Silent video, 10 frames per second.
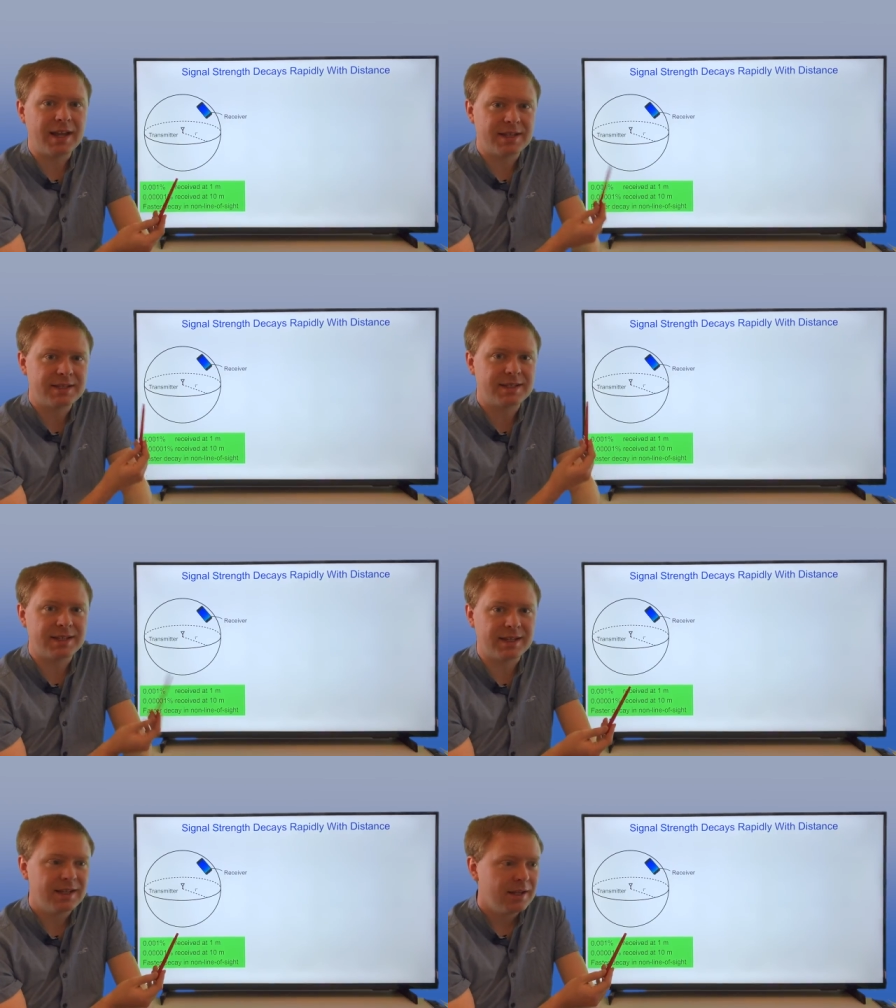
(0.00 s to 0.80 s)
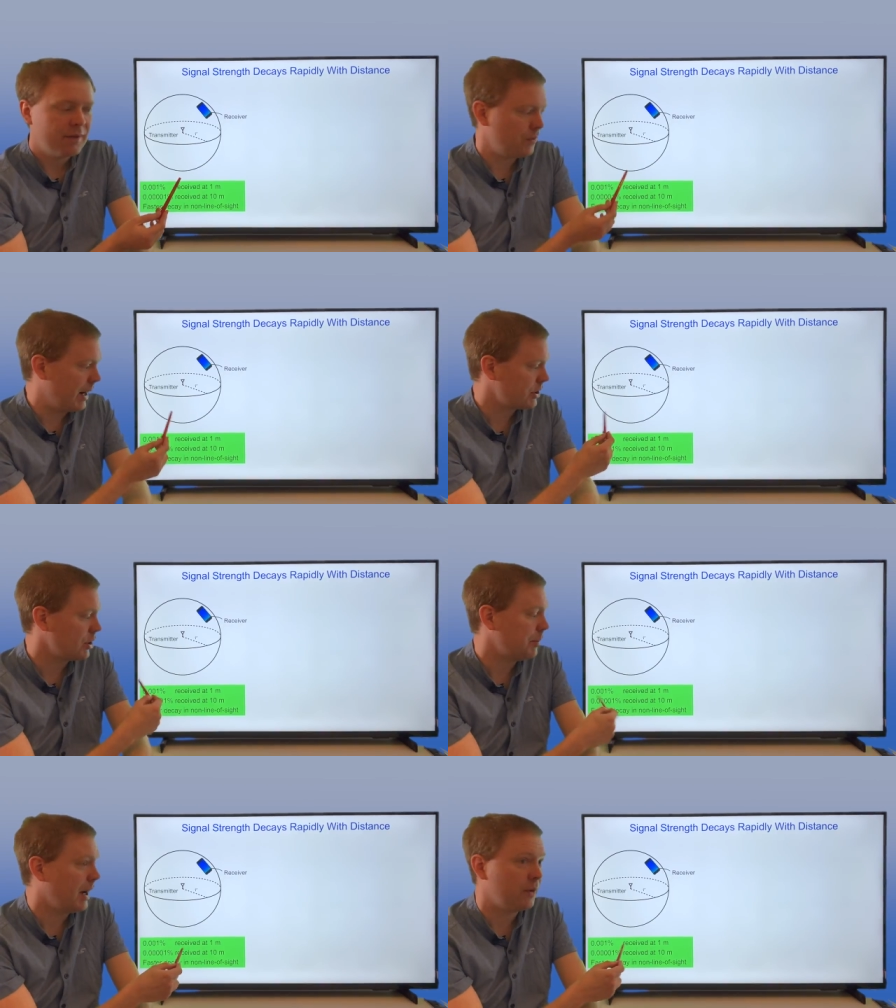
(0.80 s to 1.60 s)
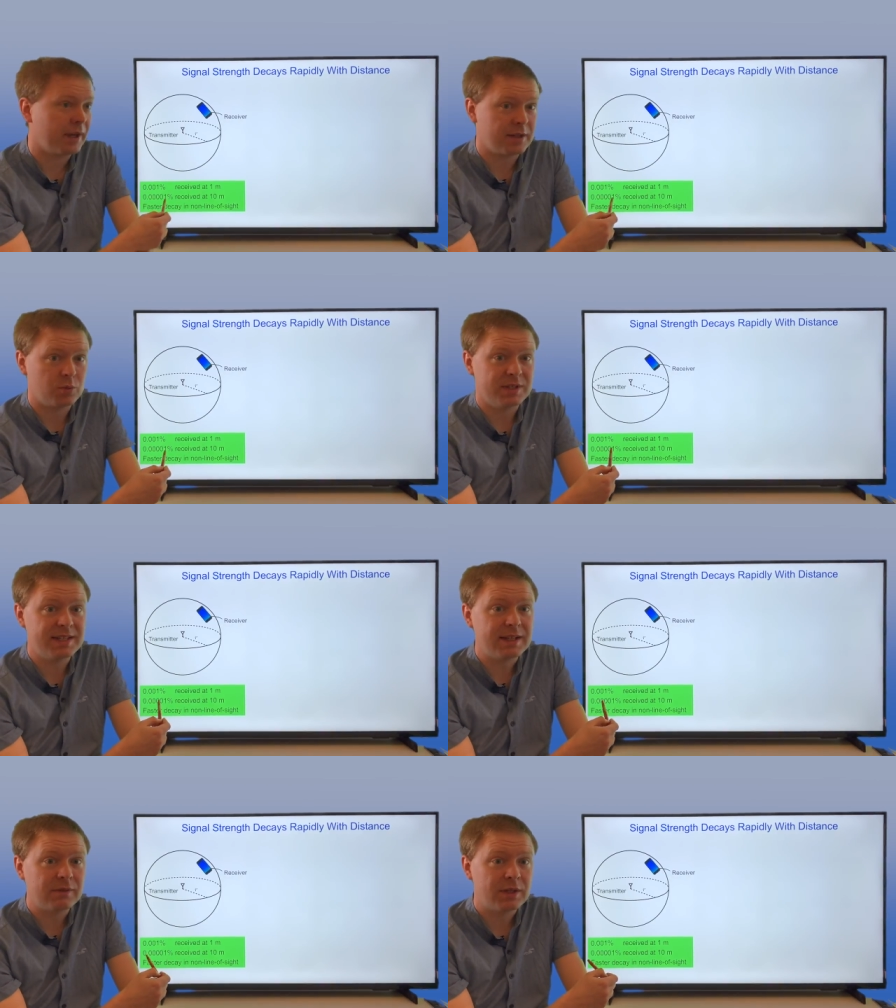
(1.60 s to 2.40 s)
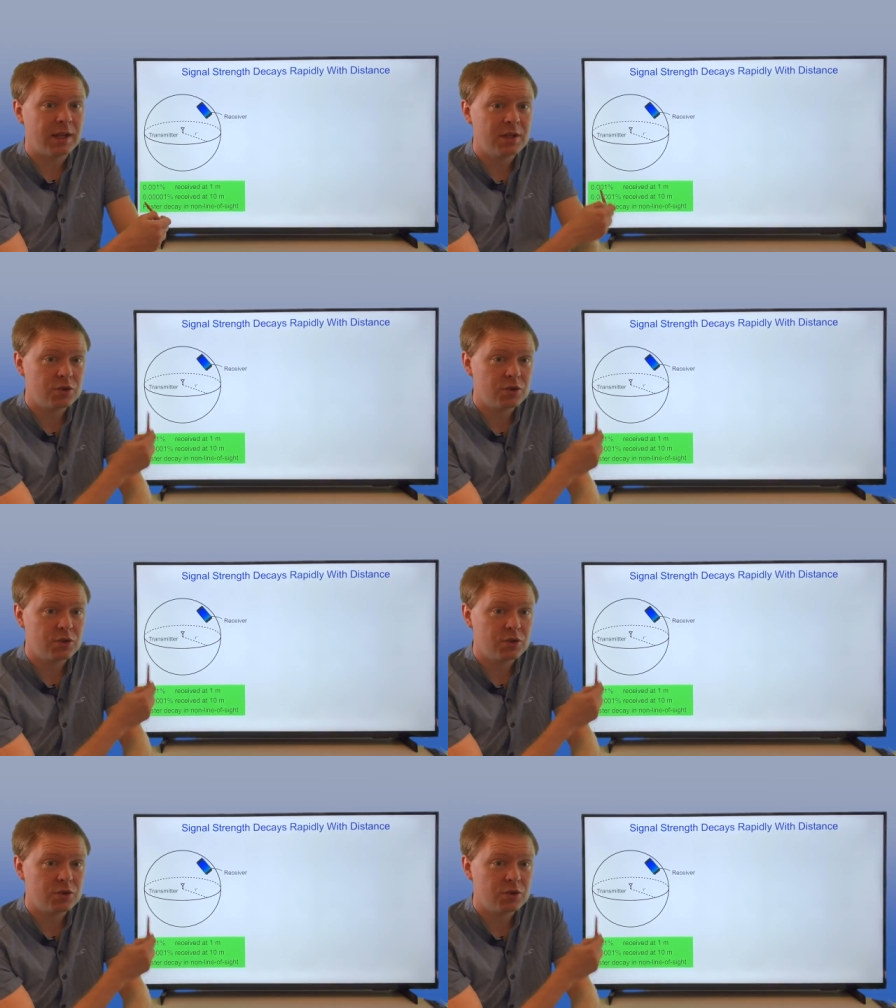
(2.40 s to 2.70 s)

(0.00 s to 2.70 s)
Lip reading: is the fraction of power that is received.